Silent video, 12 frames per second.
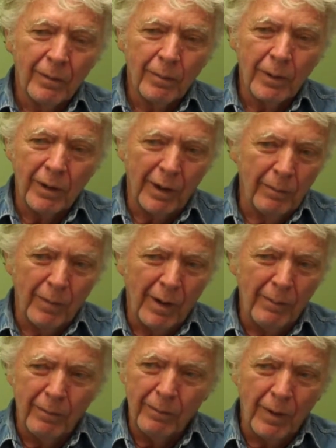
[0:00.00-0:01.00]
But
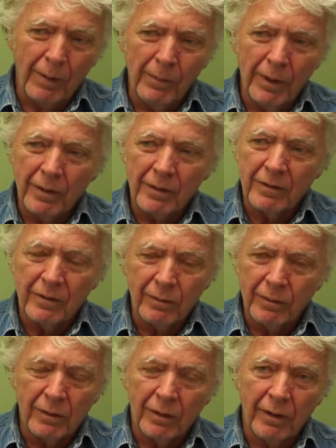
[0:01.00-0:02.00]
I mean,
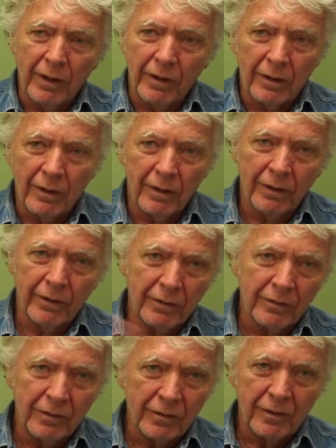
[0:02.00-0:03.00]
sooner or later it'll look
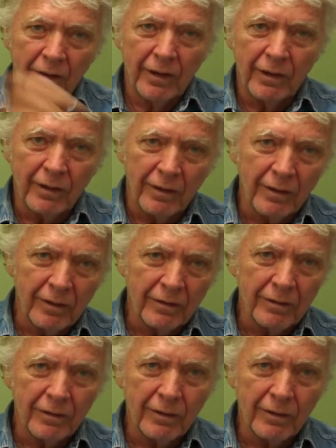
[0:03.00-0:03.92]
just like this,